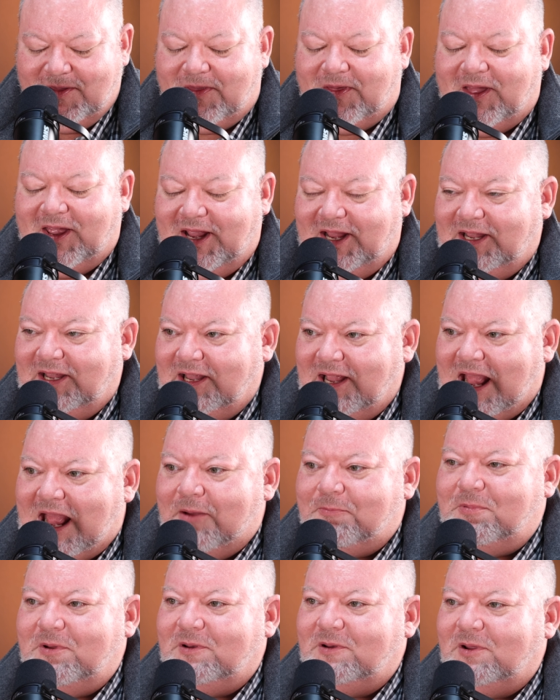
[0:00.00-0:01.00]
thing
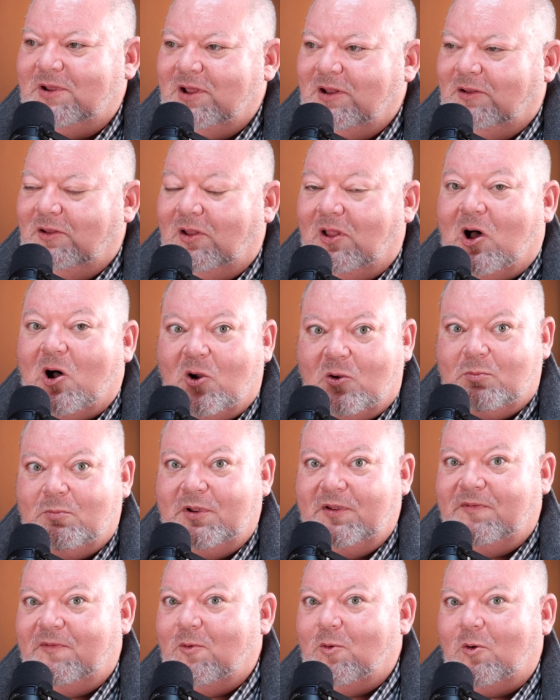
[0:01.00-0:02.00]
happened long
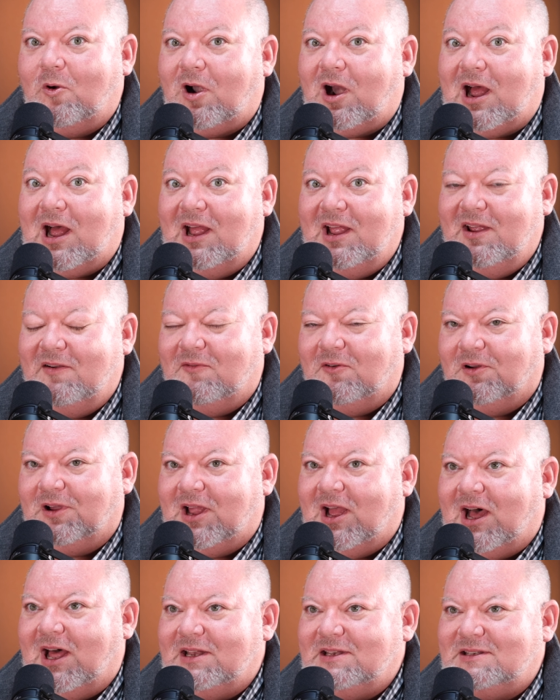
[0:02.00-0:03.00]
before I ever
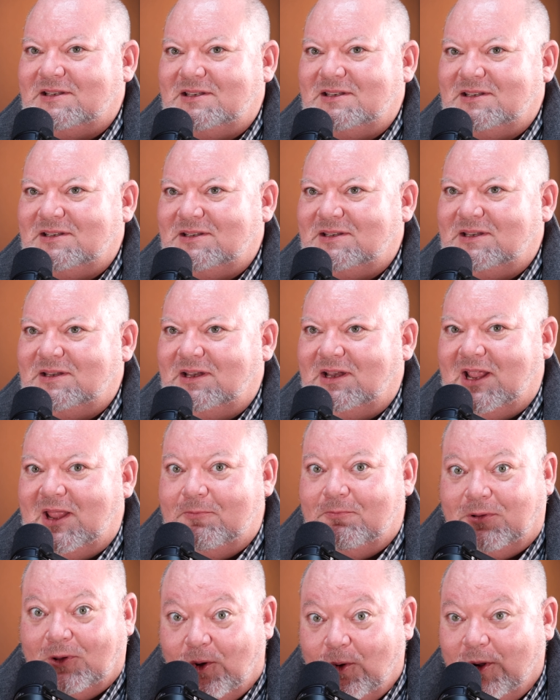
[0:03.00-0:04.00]
got
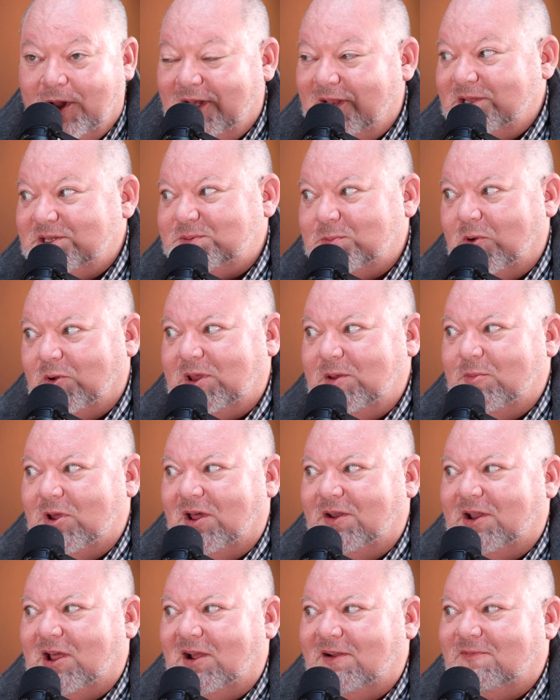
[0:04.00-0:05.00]
employed at Smoky
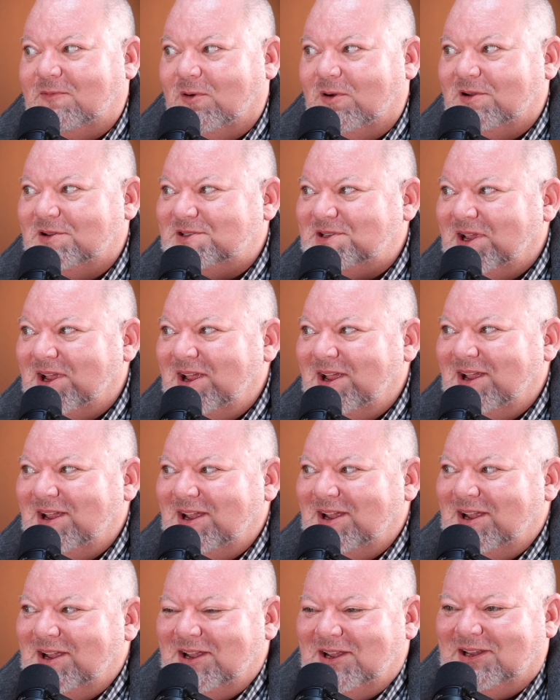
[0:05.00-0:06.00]
Mountain Knife Works.
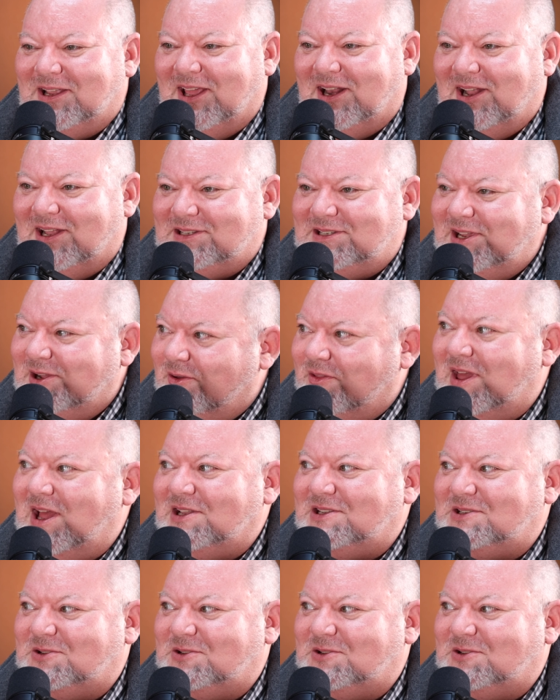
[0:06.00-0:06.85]
Can I tell that